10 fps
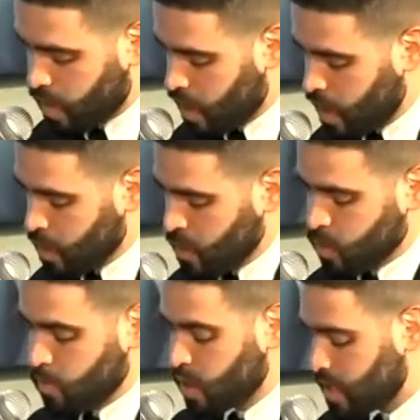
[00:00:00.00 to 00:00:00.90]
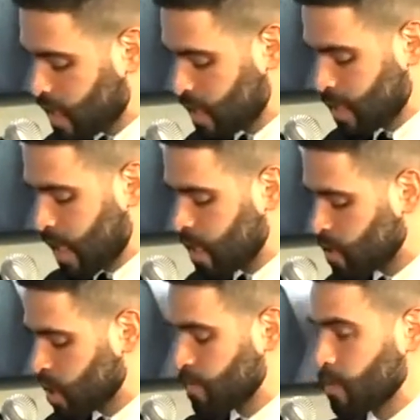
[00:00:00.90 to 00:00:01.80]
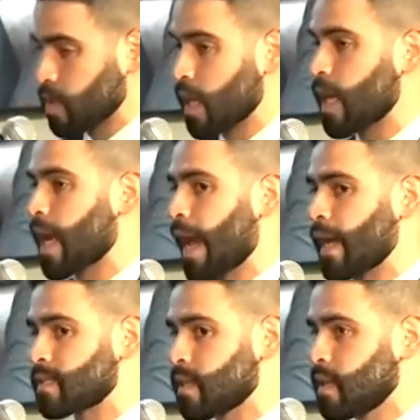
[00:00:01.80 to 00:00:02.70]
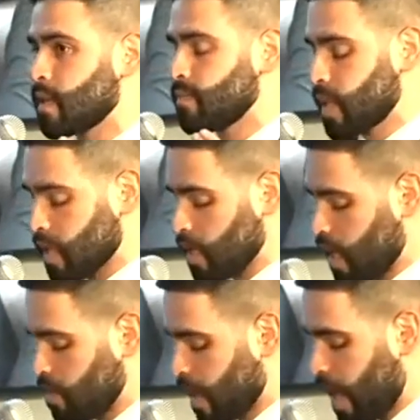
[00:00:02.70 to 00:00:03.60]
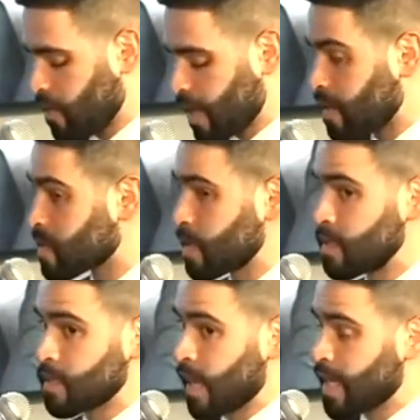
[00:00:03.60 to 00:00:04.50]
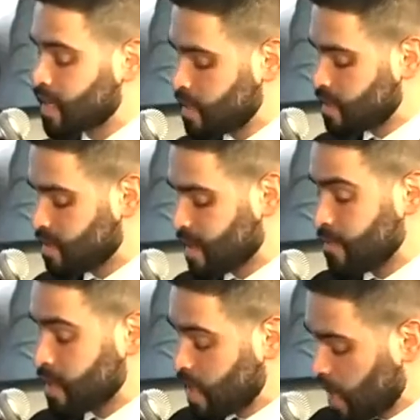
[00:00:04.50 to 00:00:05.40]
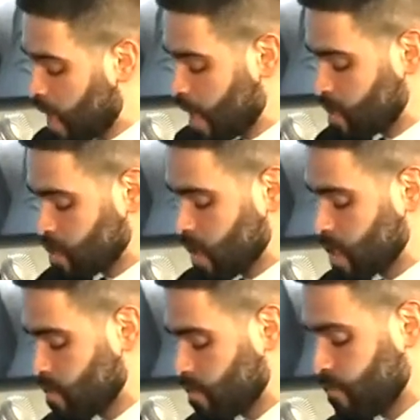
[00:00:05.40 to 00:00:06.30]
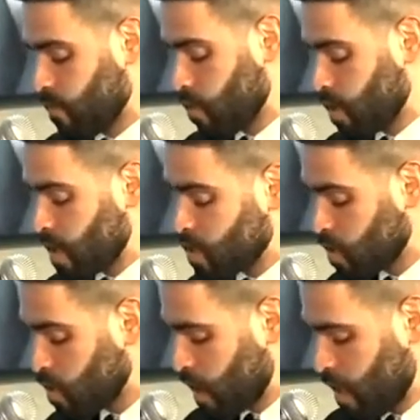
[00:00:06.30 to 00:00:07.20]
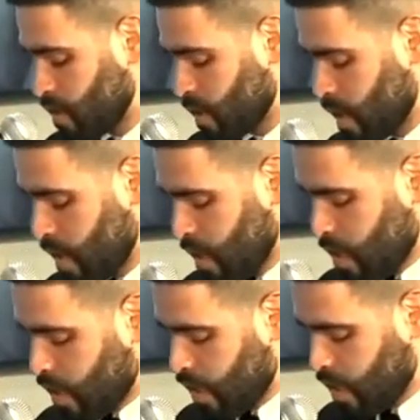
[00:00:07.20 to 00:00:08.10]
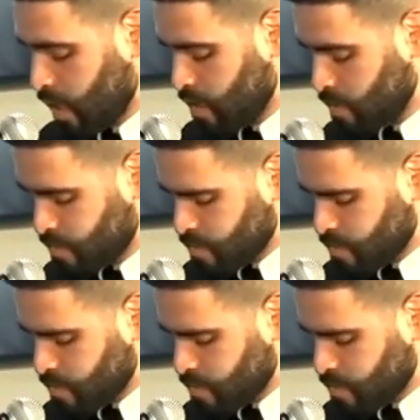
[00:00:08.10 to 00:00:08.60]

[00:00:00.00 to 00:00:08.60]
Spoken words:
the Somocista dictatorship. Ortega has been in power now since 1979, so that's 42 years. And